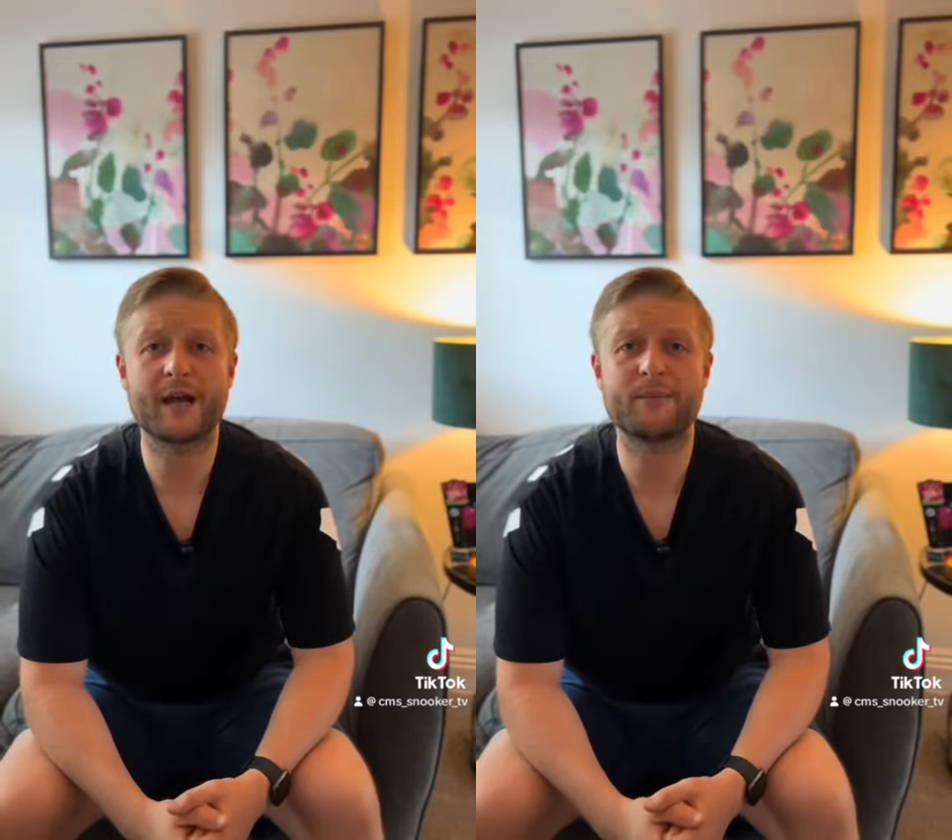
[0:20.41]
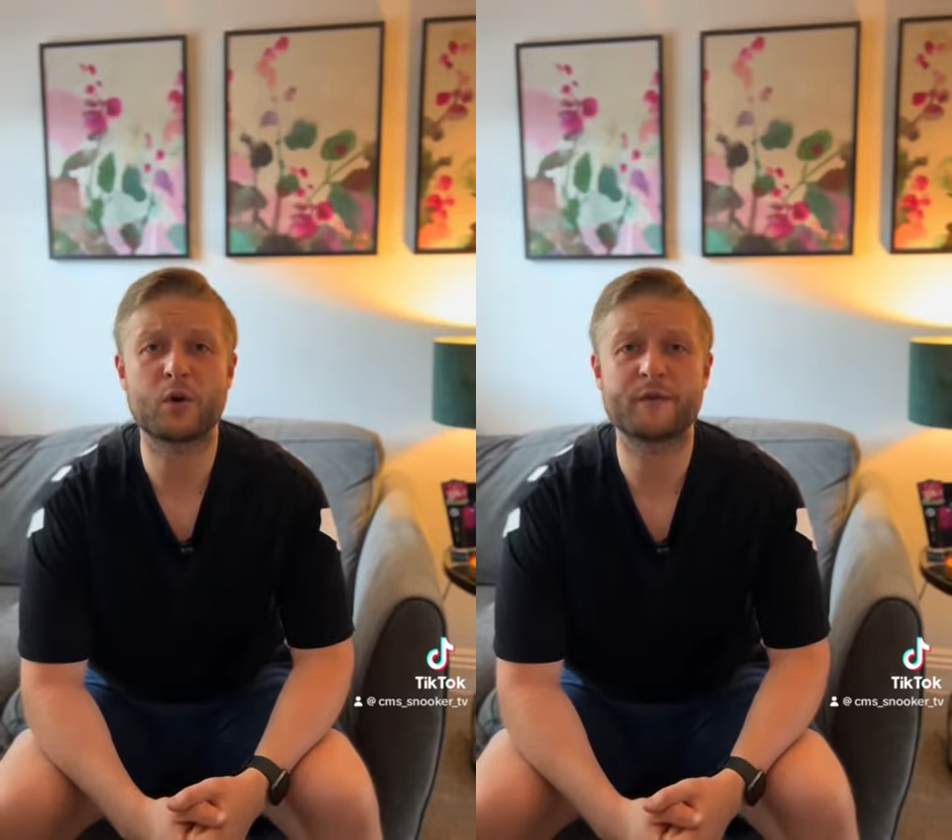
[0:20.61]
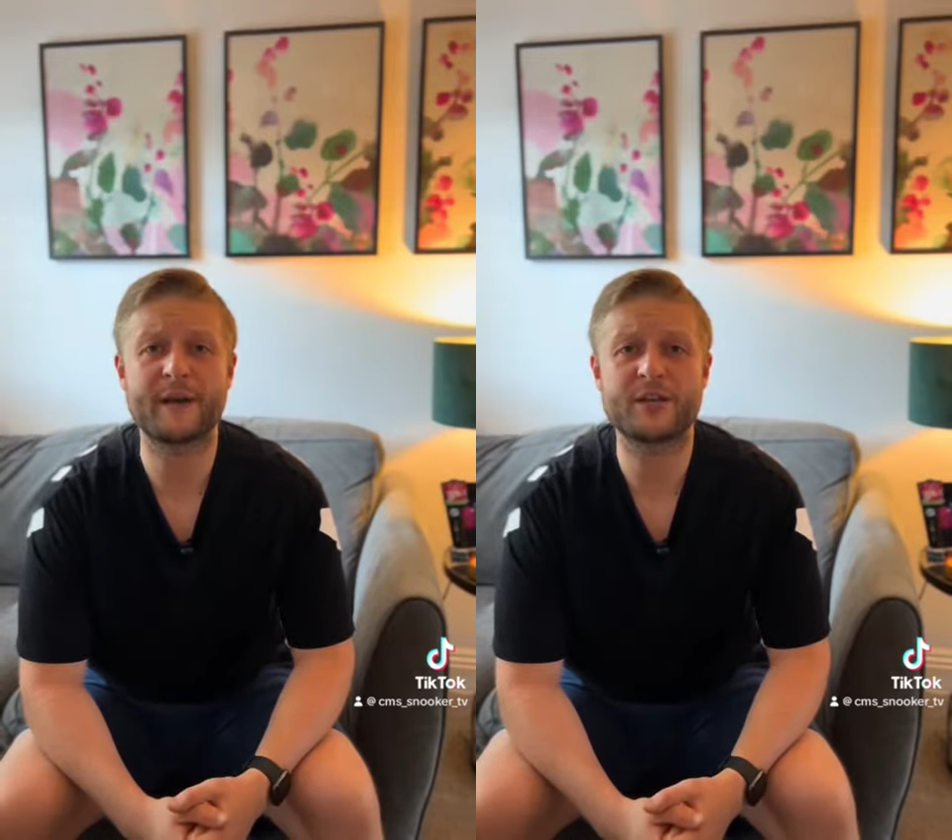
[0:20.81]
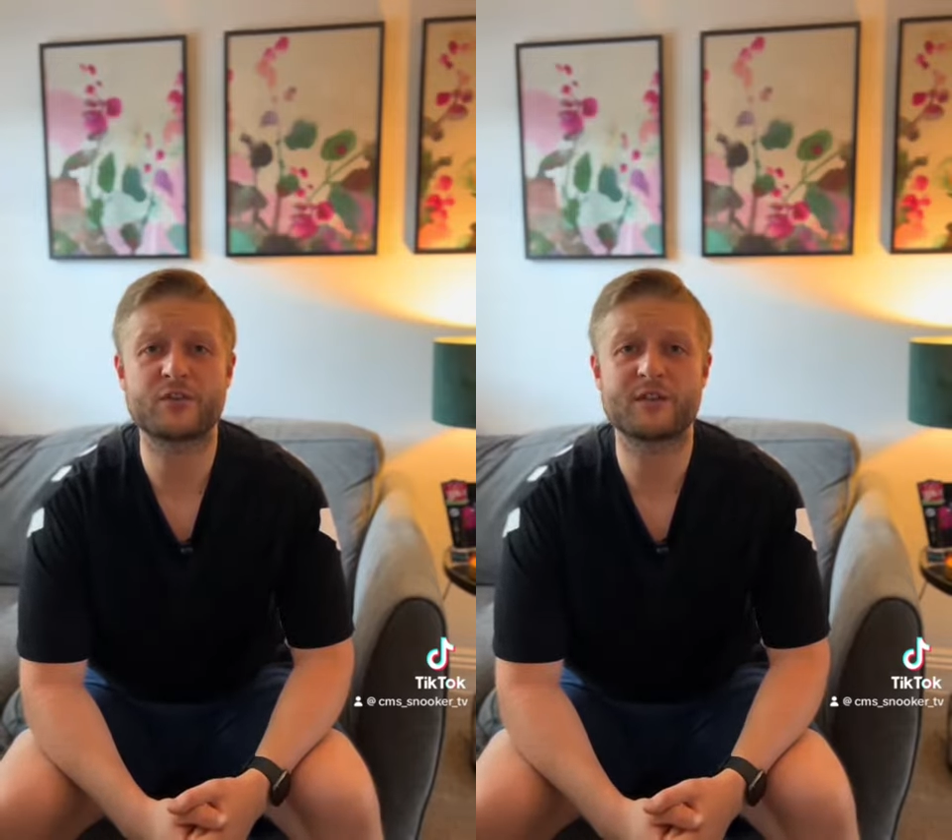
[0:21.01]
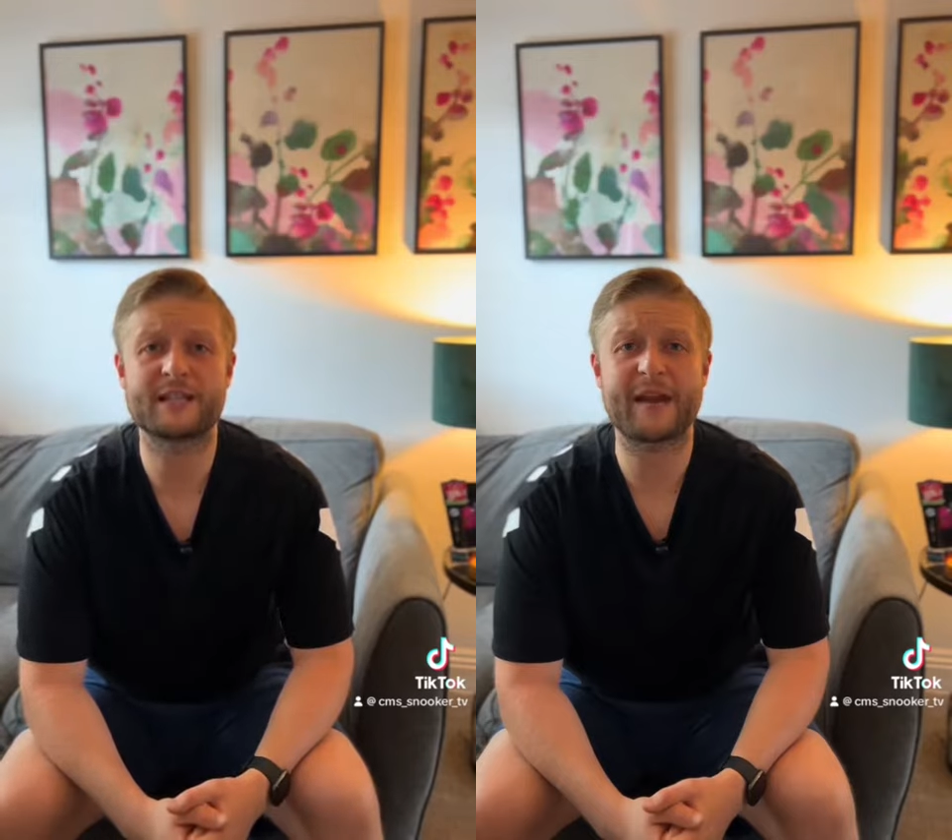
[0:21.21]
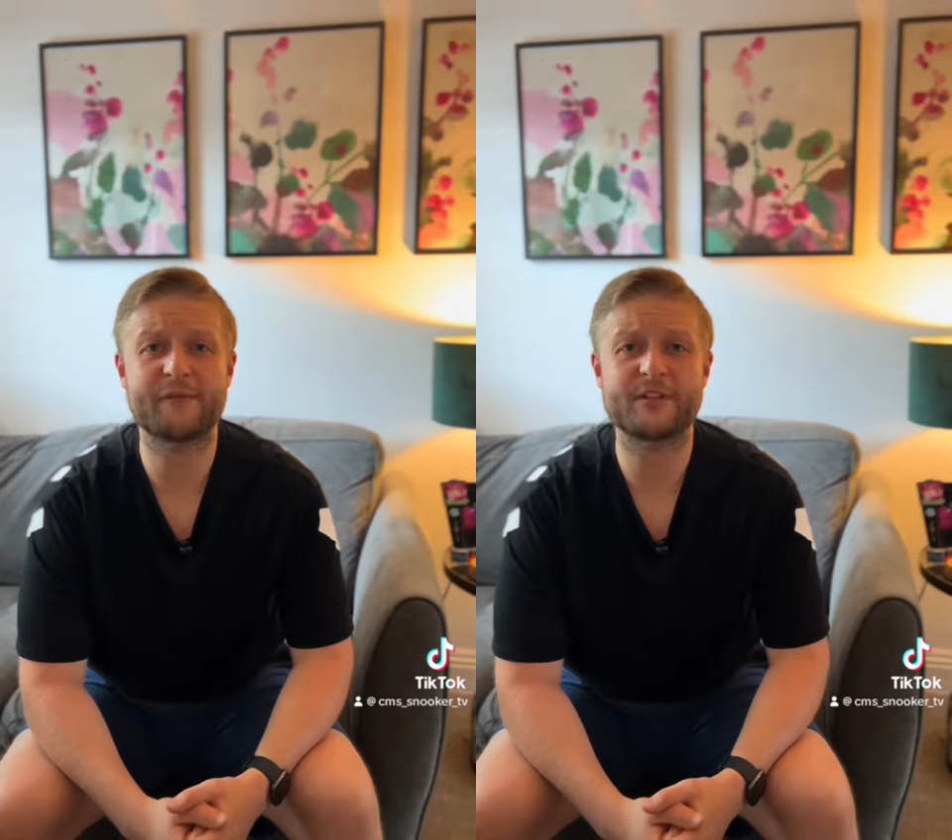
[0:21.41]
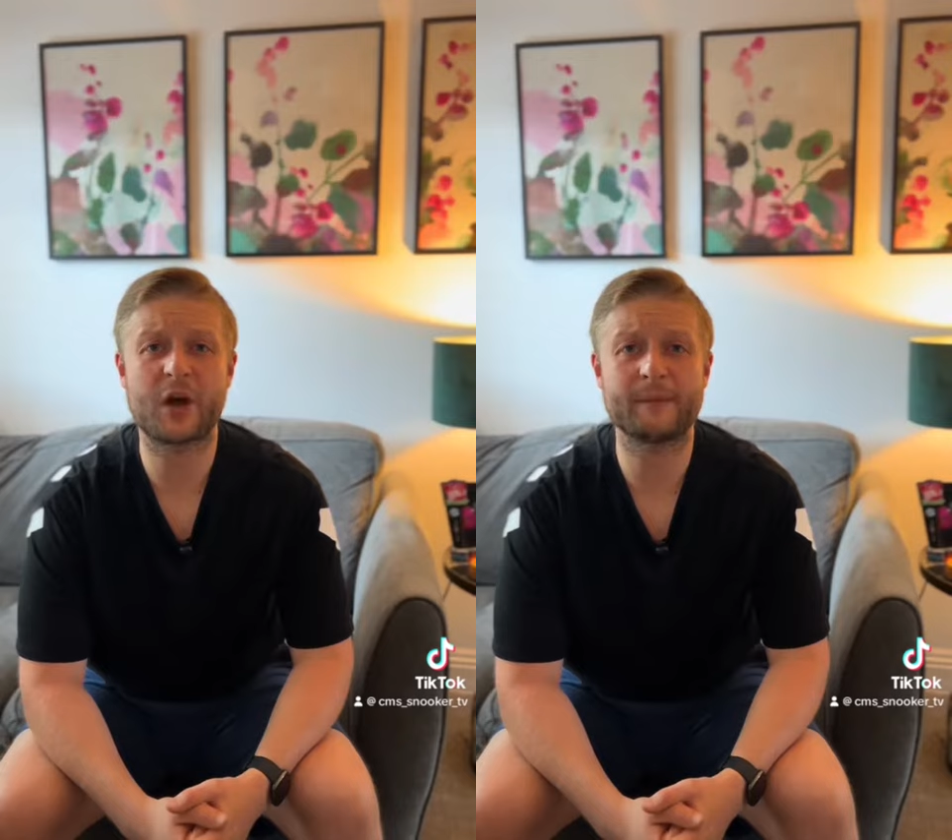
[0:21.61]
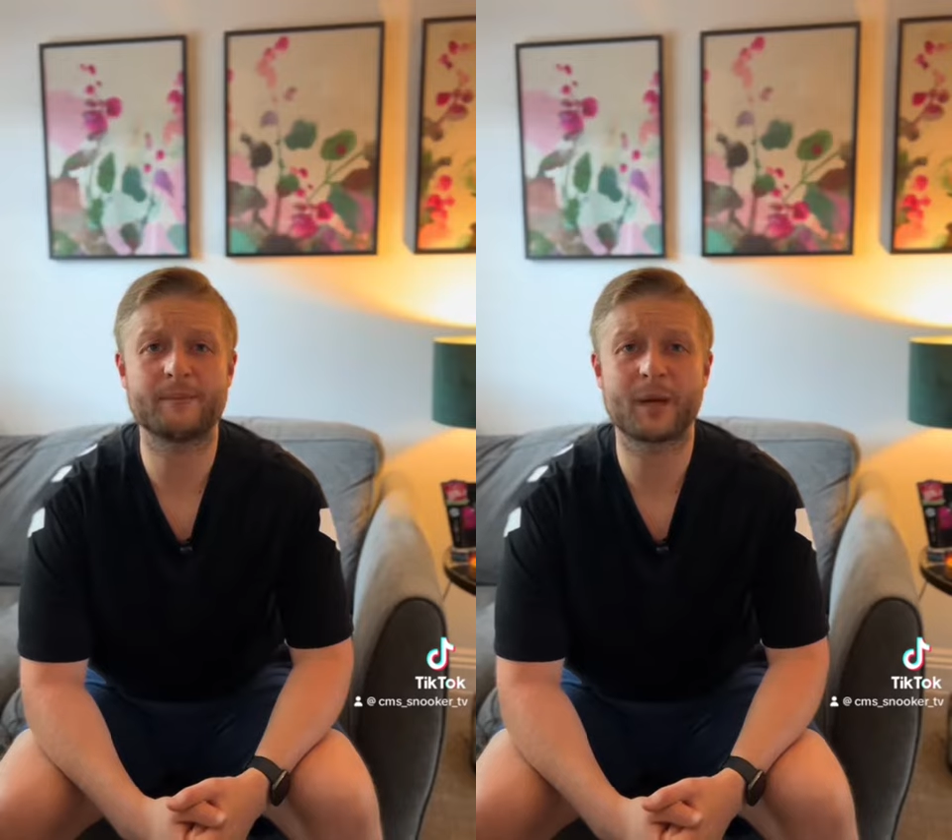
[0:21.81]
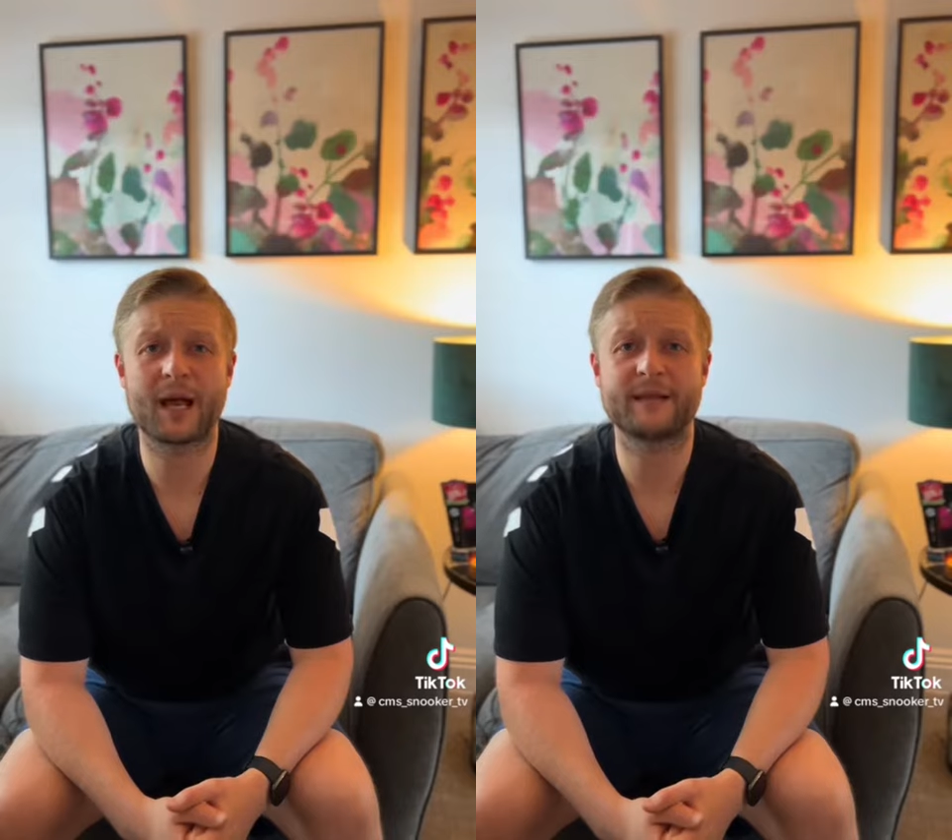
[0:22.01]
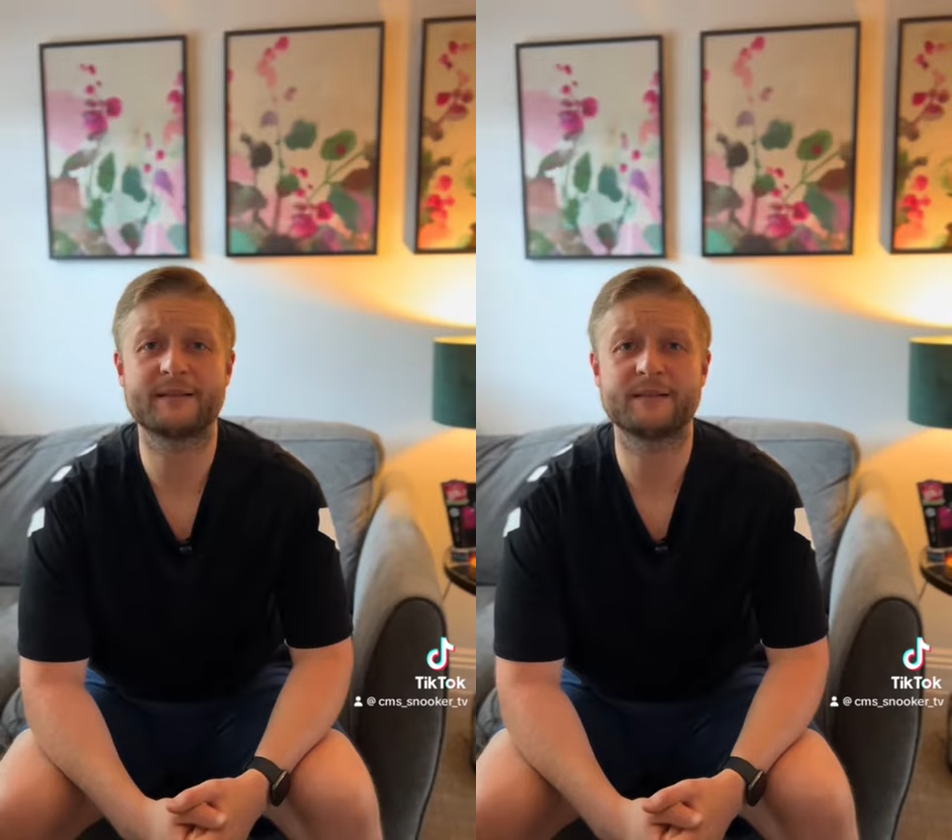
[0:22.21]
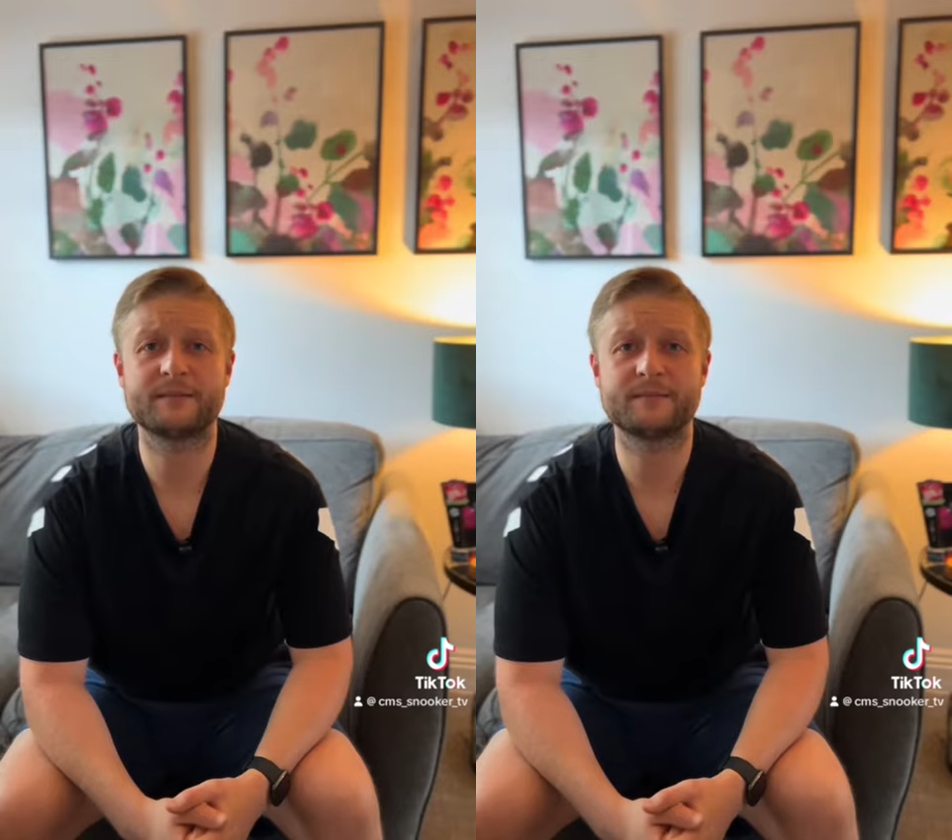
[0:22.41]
and more adventurous every time he plays.